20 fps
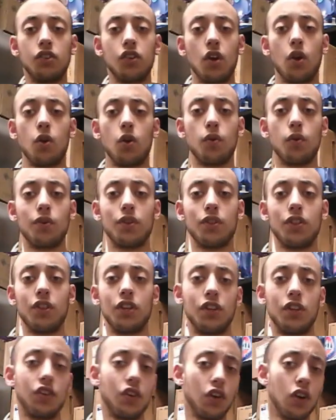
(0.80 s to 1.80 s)
So
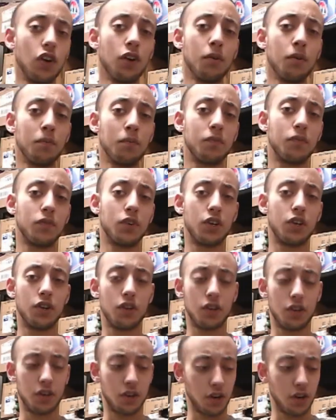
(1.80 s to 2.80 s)
the term
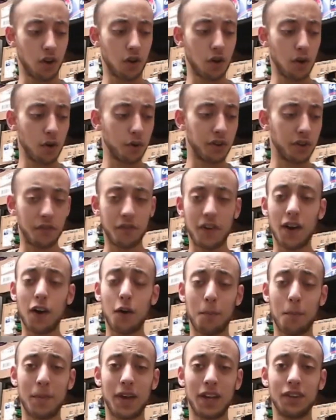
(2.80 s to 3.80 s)

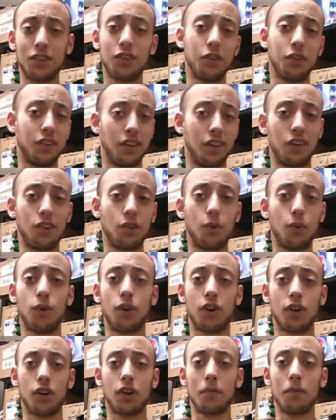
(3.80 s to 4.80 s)
neurodevelopmental
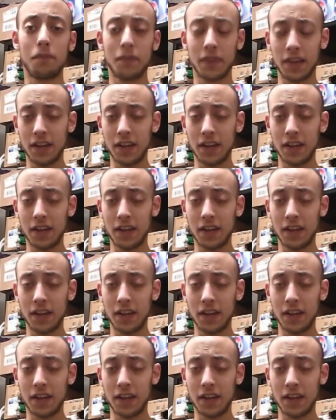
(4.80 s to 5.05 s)
disorder